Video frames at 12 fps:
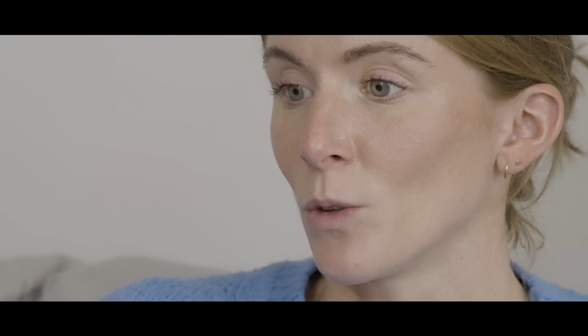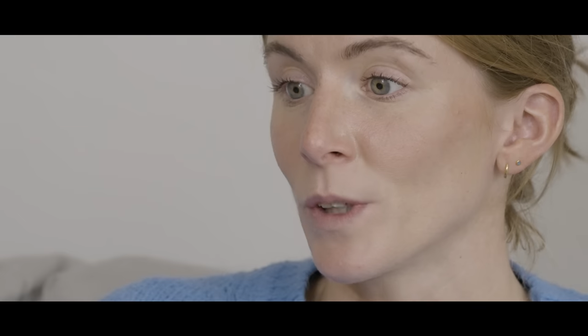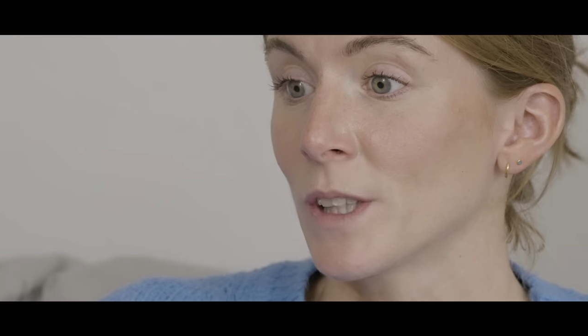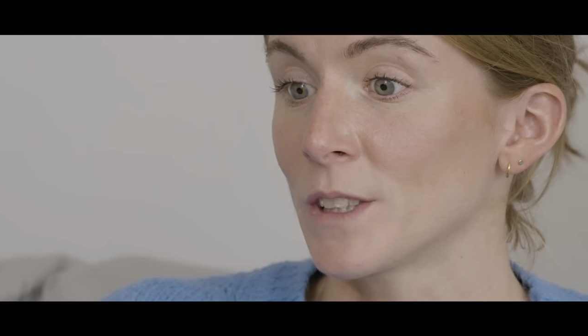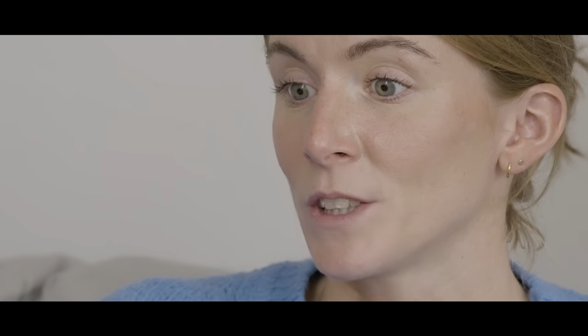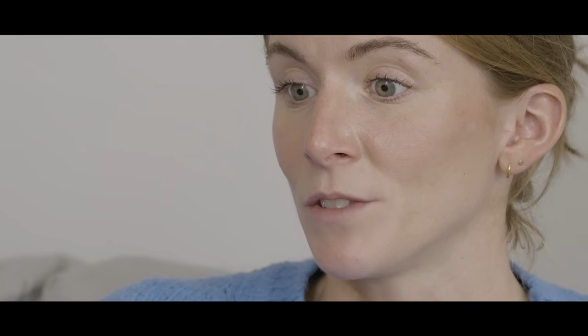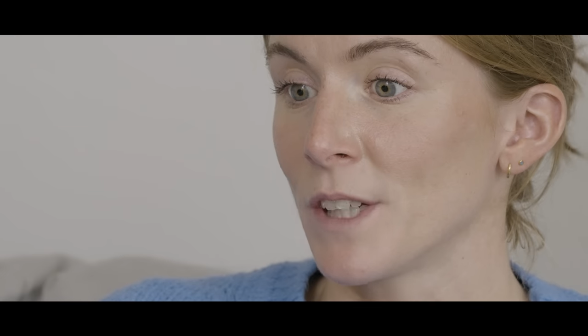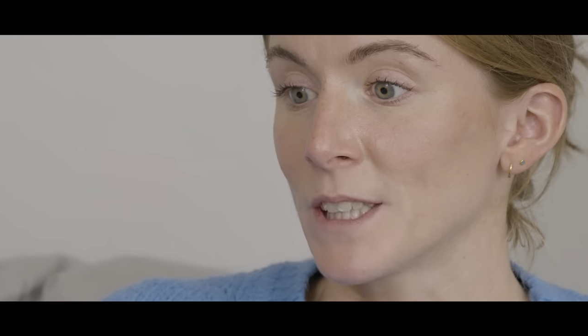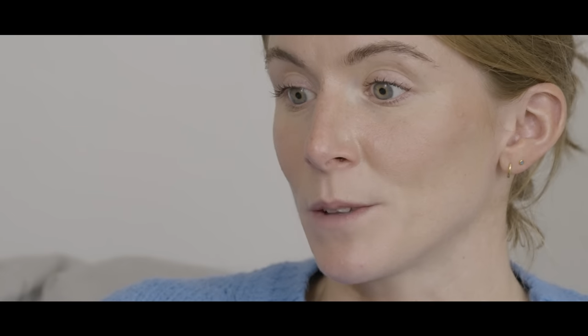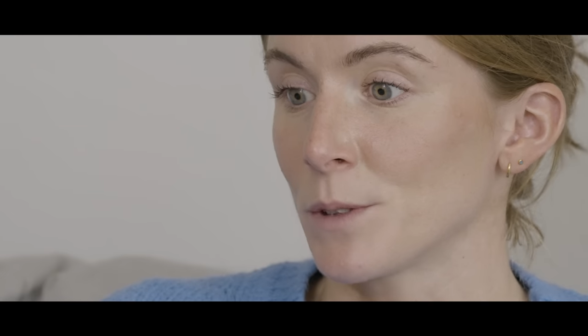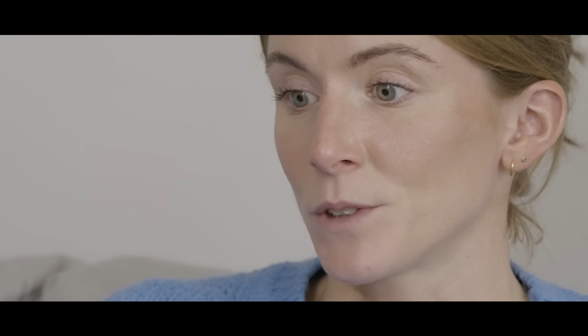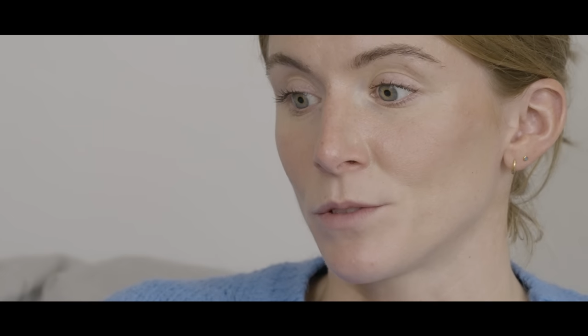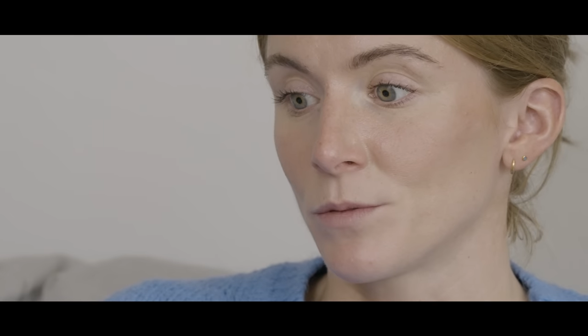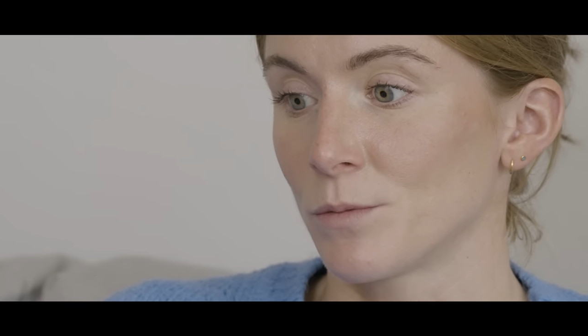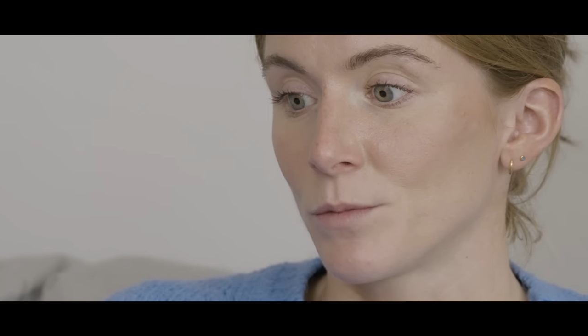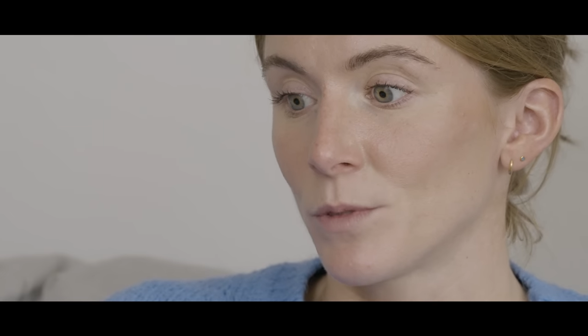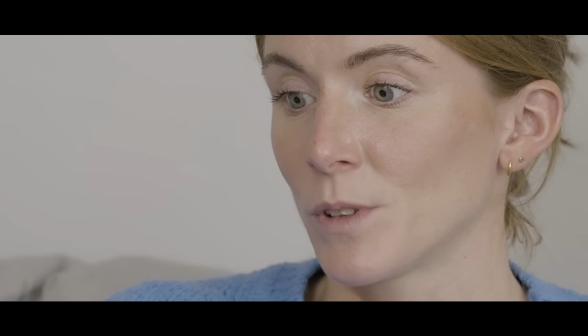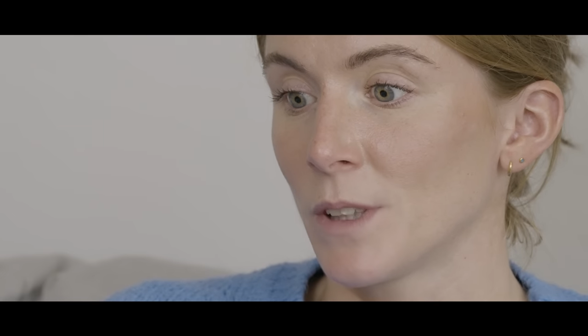Going into the race, I was,
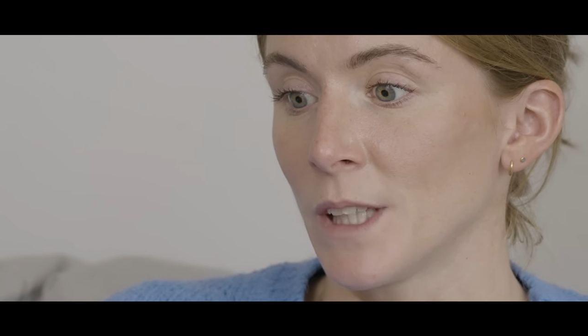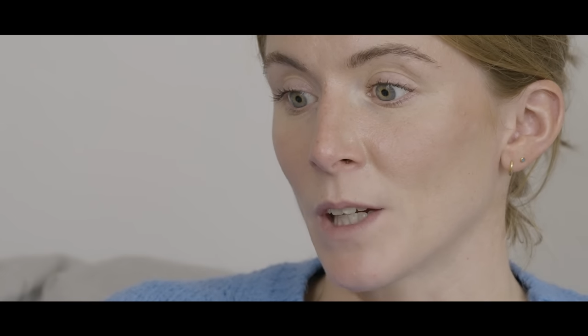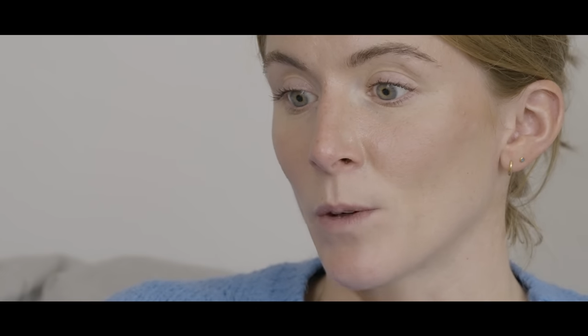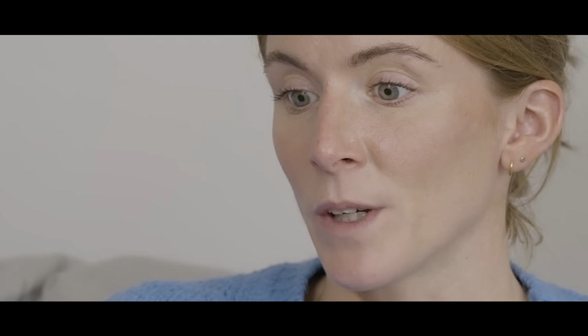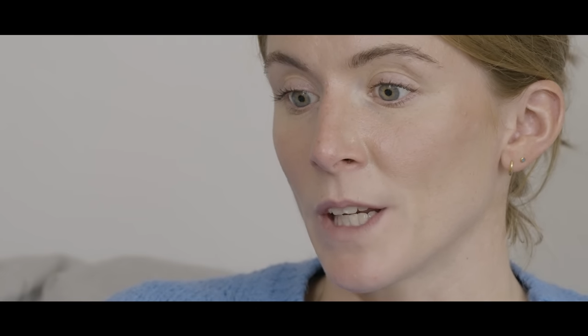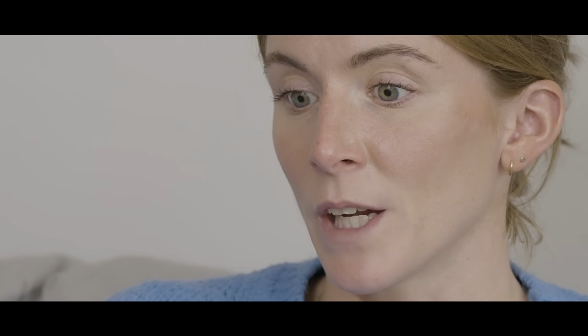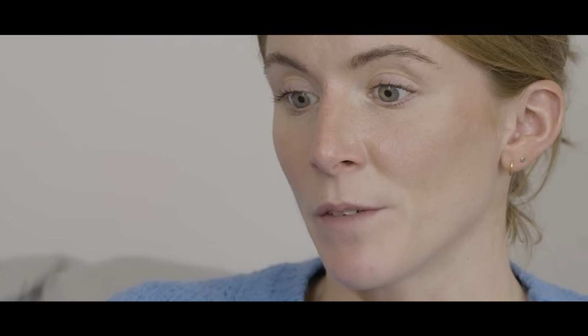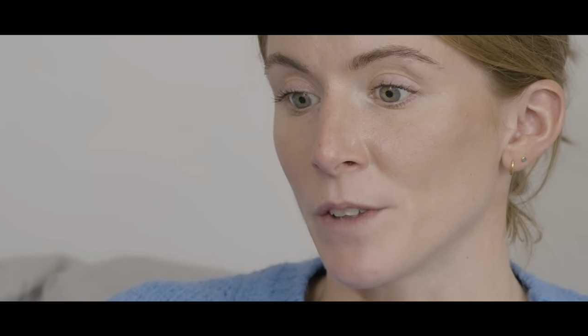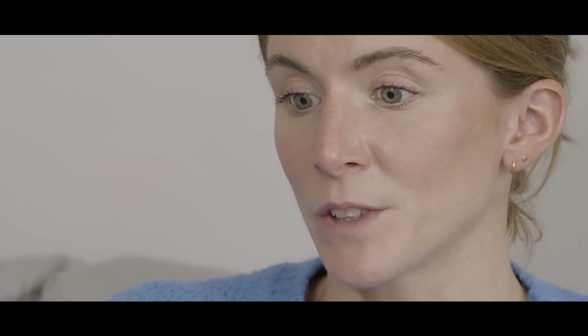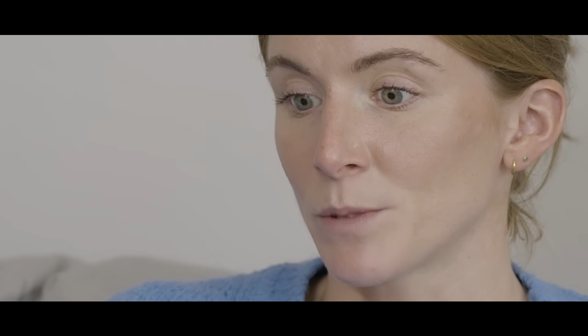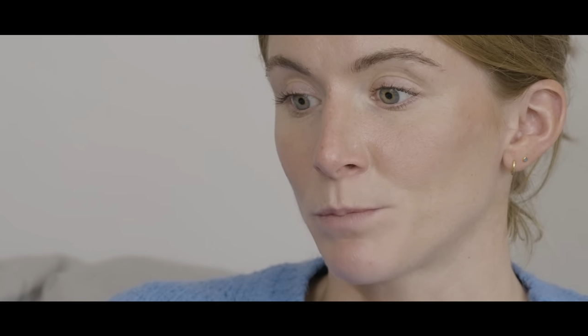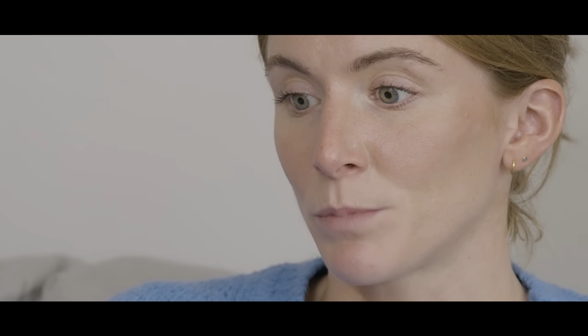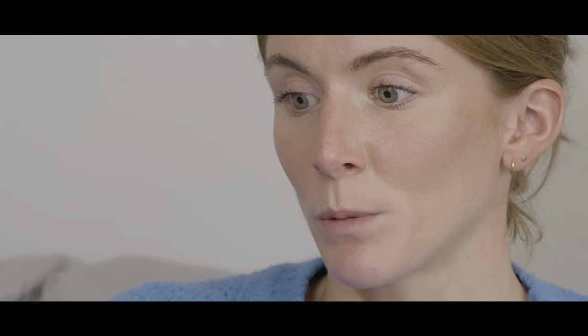yeah, quite nervous.